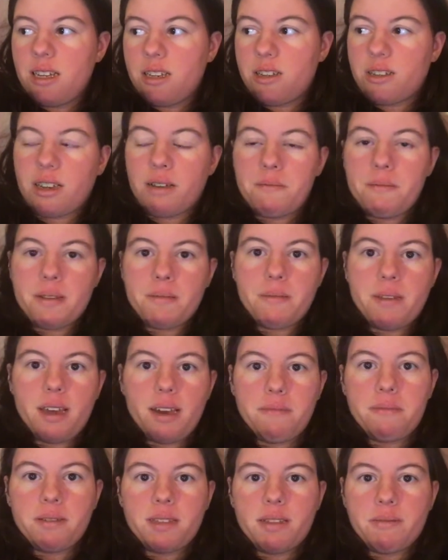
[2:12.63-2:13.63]
to come pick me
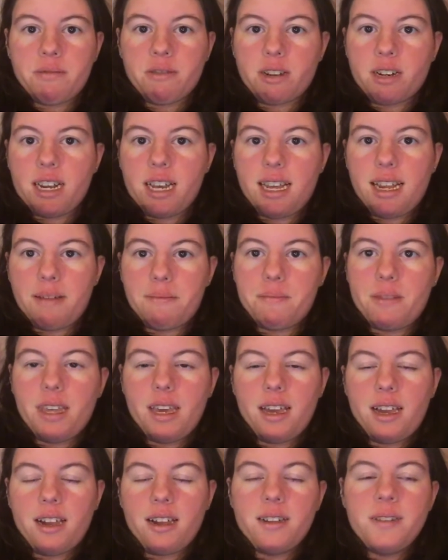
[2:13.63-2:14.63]
up and then we're going to head up
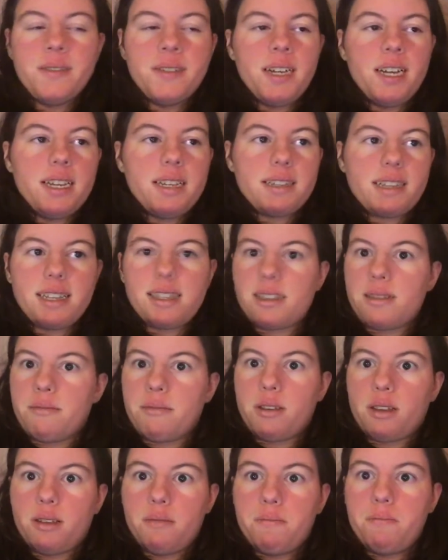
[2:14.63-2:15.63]
there, get
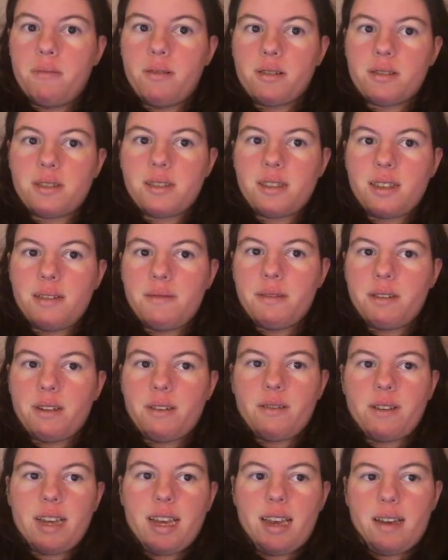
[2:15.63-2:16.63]
some good books, even though
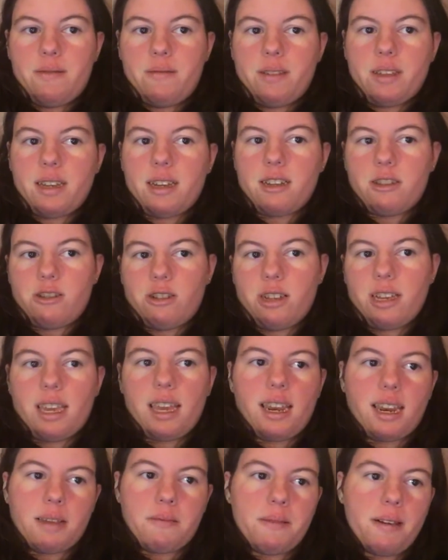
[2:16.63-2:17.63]
I have like a
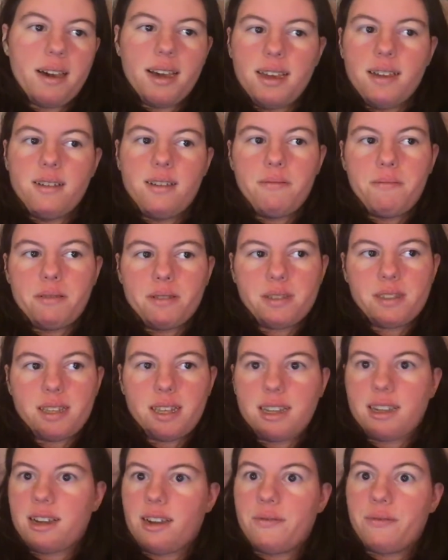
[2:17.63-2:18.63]
gigantic pile of books
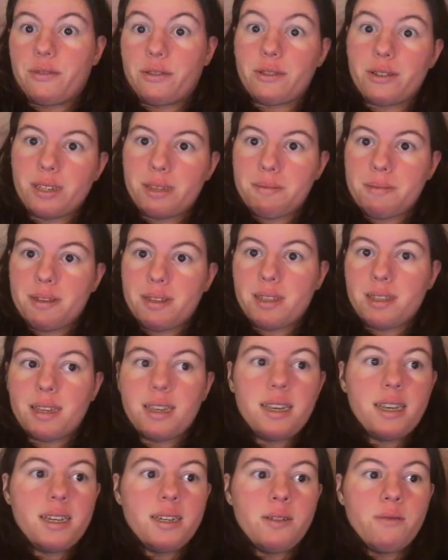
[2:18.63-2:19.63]
that I got for Christmas,
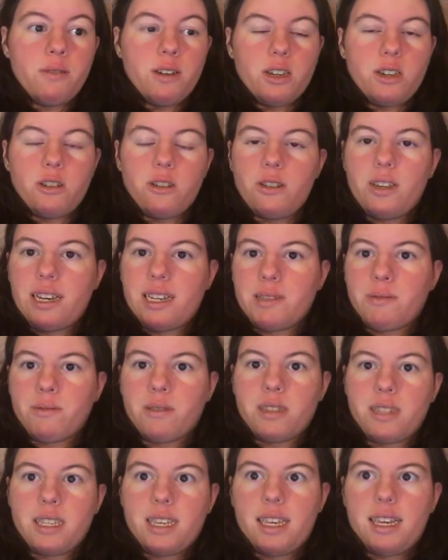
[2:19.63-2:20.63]
which you guys
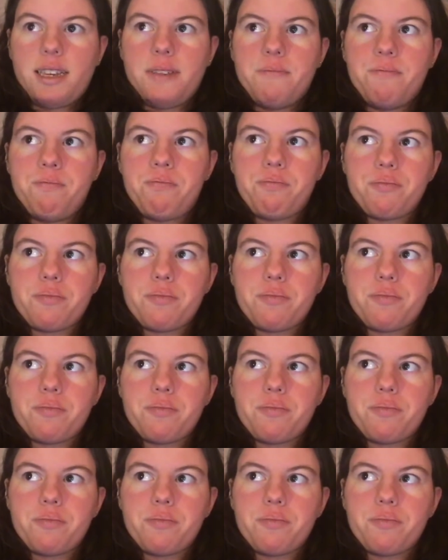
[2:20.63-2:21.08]
will see